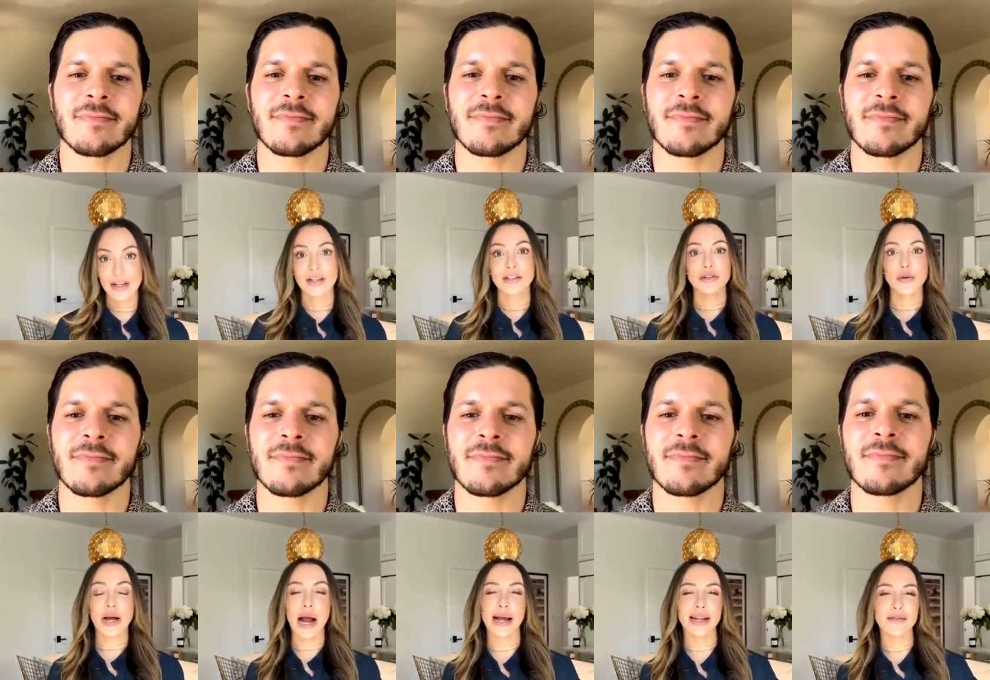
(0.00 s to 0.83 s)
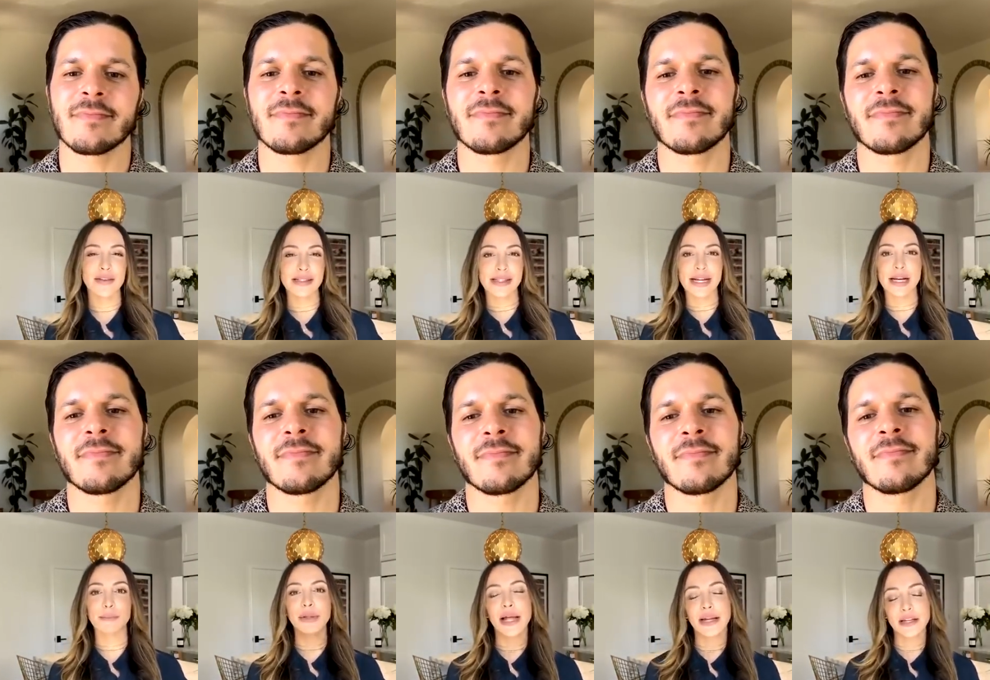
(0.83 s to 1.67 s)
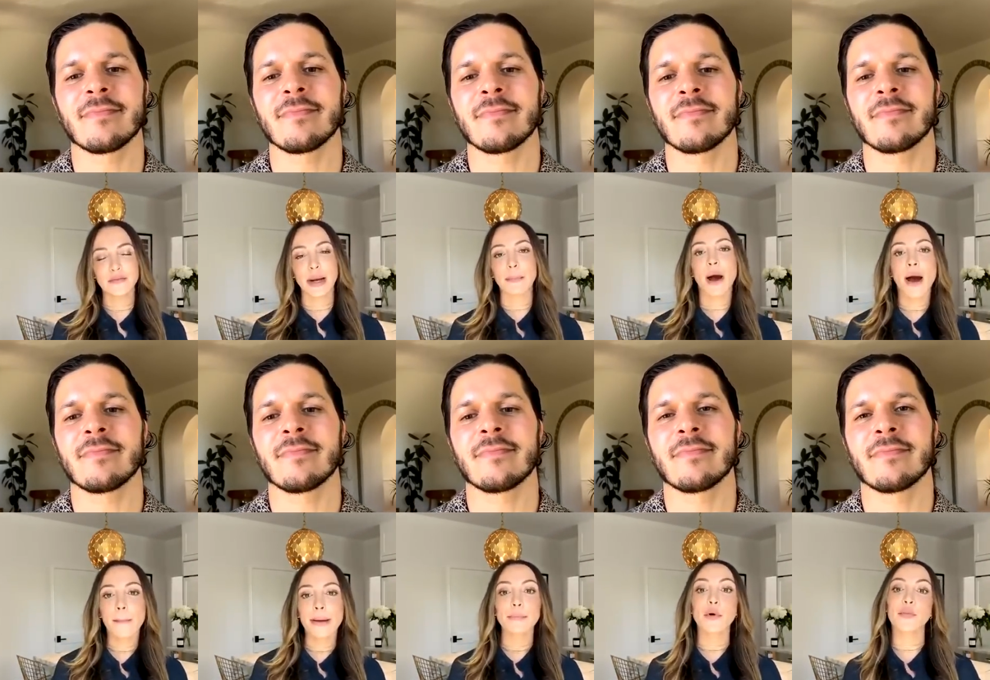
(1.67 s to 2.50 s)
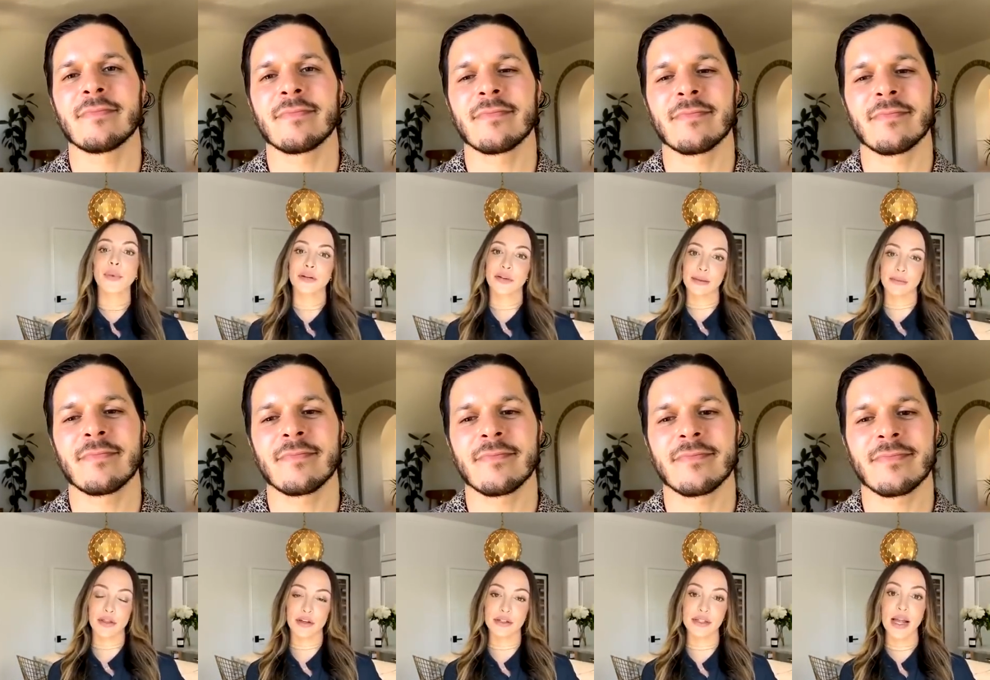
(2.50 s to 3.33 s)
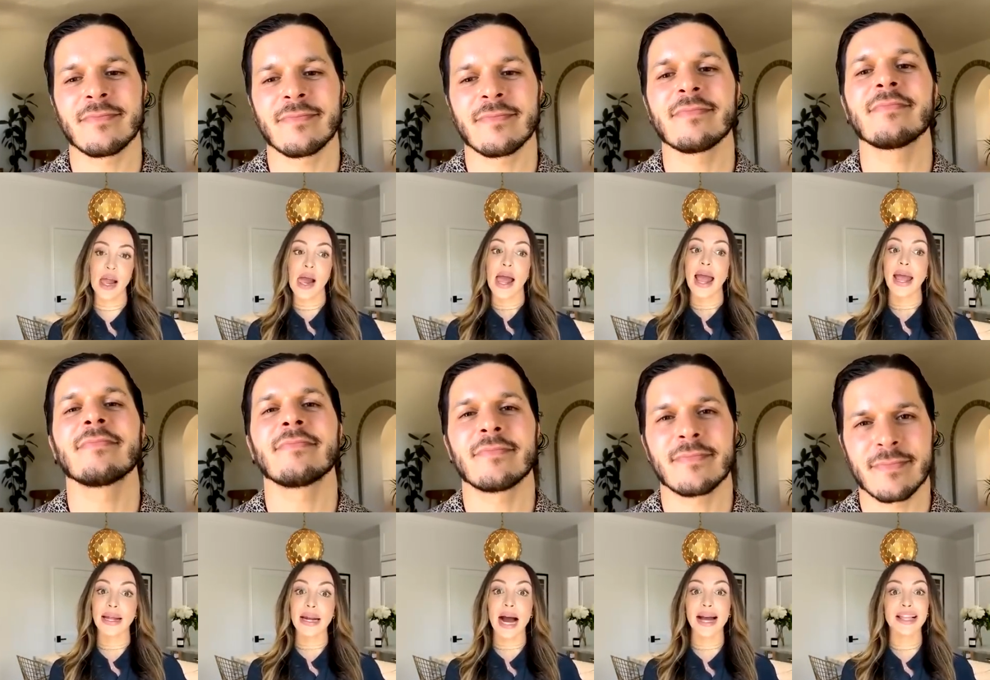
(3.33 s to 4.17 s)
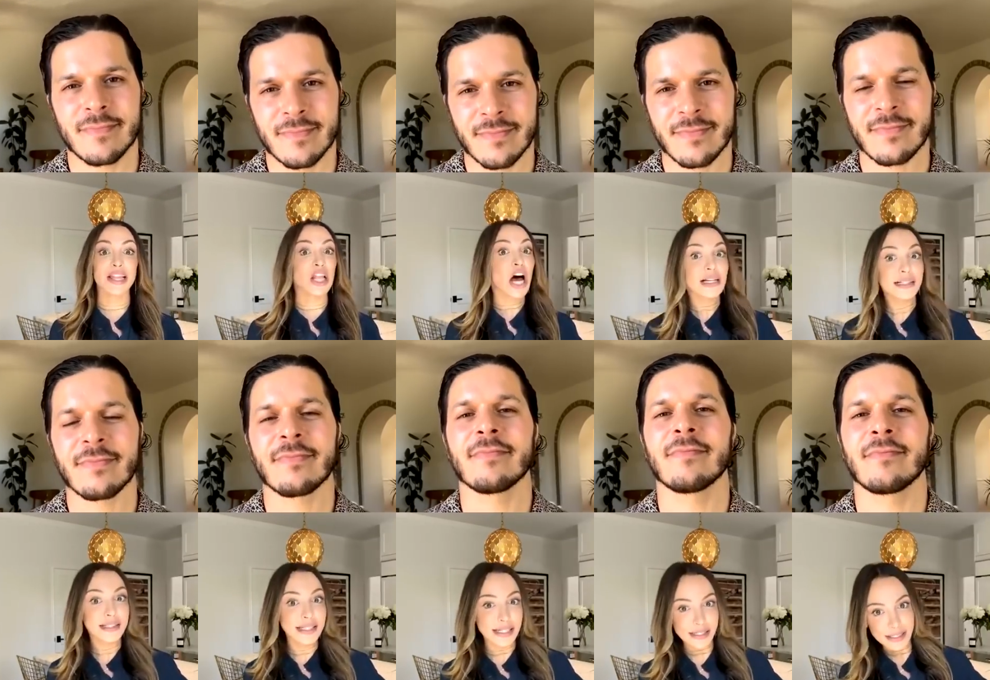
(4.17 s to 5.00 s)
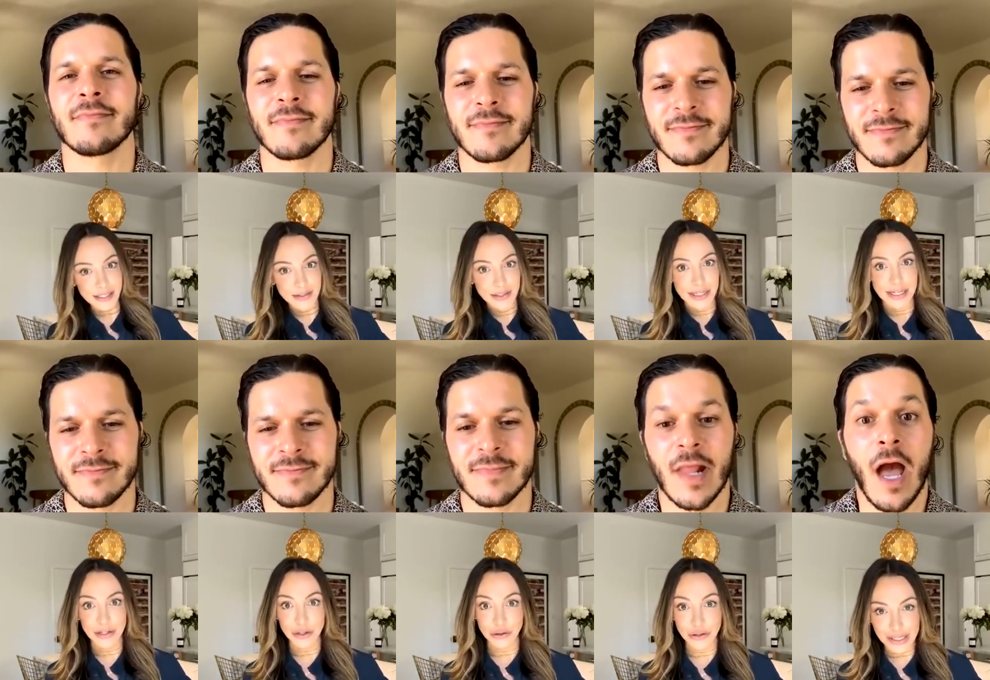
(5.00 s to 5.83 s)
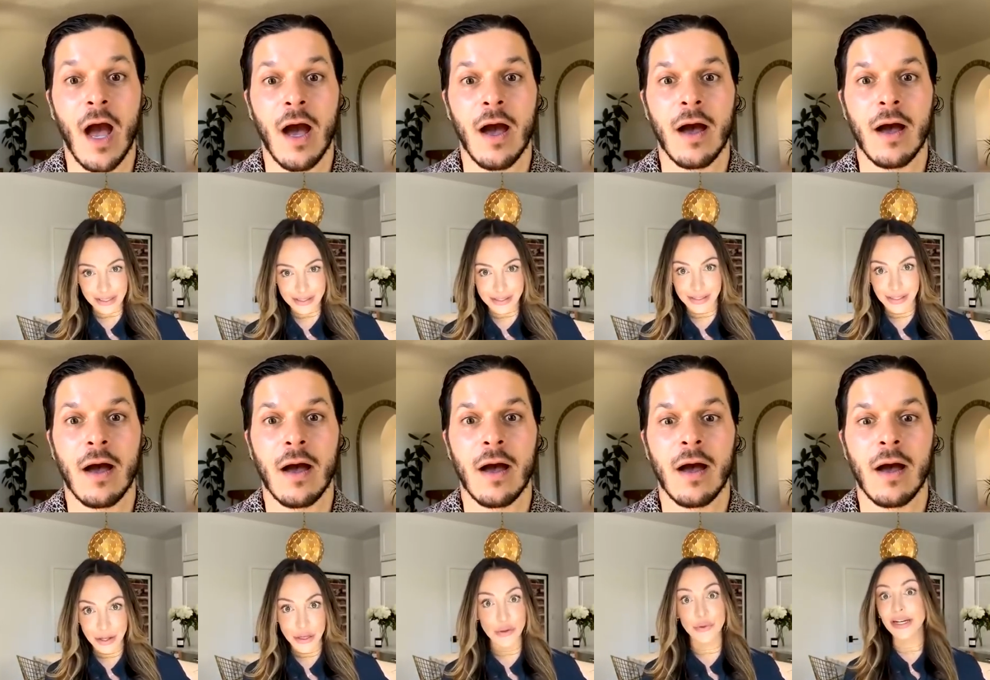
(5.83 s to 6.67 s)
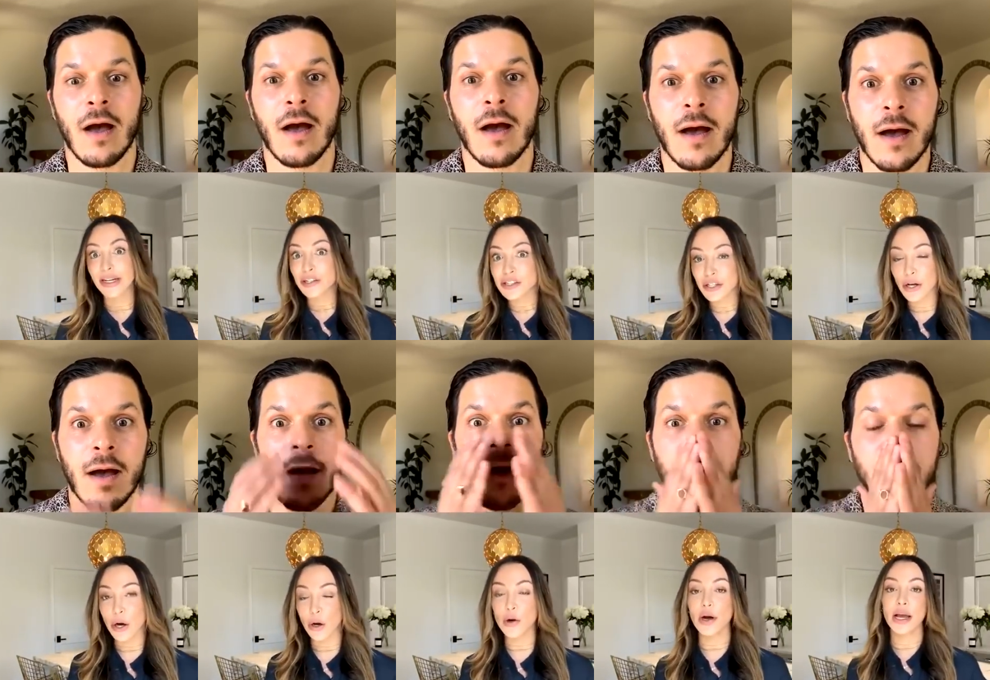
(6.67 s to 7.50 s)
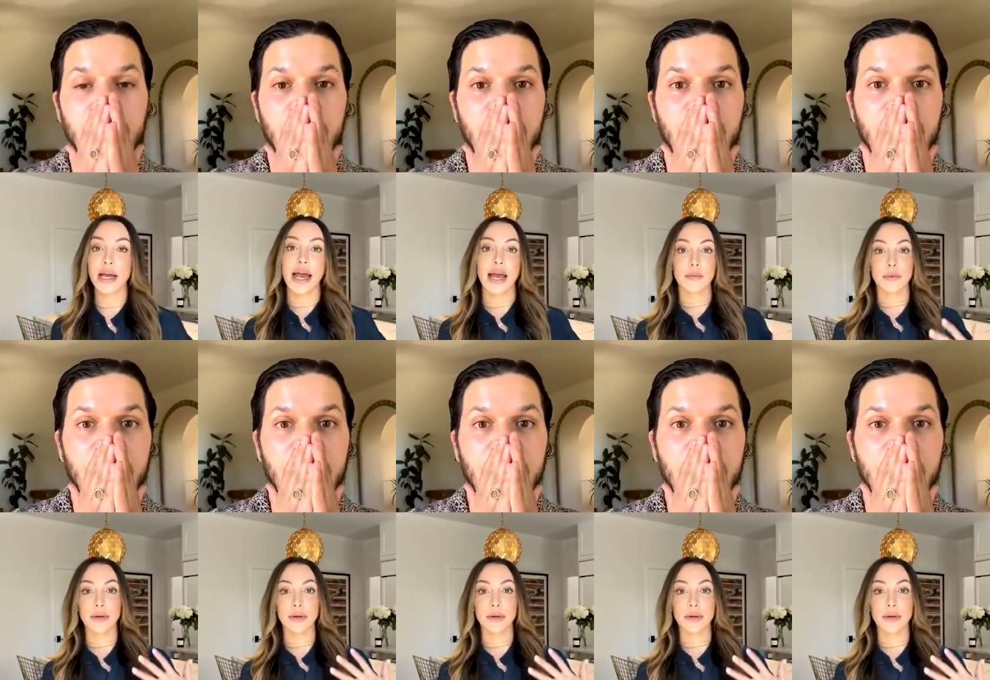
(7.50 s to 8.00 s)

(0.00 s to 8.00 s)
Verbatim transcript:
Speaker 1: So it kind of is like a blend of my mom and both my grandmothers. And I lost it in Greece three years ago, and we